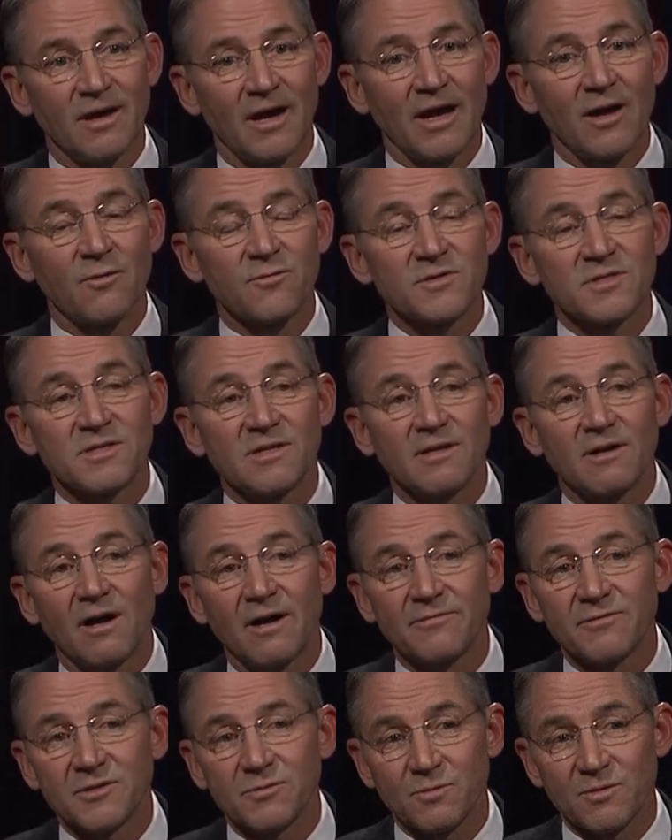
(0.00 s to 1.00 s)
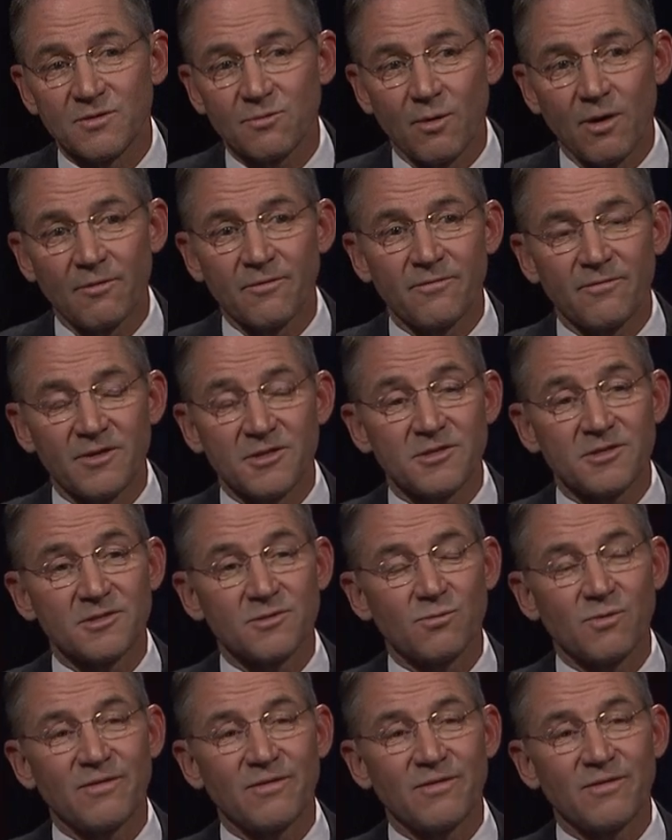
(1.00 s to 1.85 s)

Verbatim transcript: I oversee an office with 12 divisions.